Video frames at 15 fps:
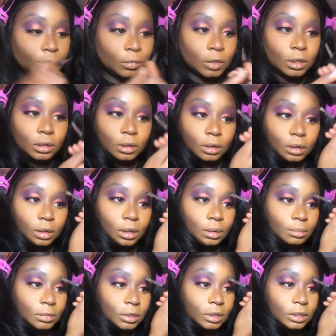You're gonna come to
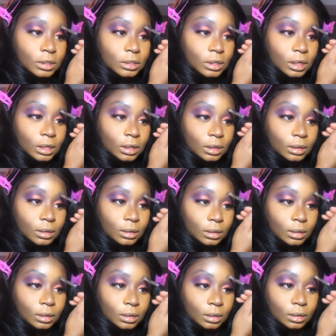this side, you're gonna
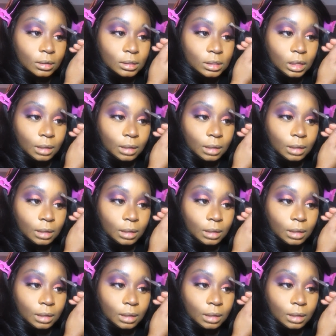do the same.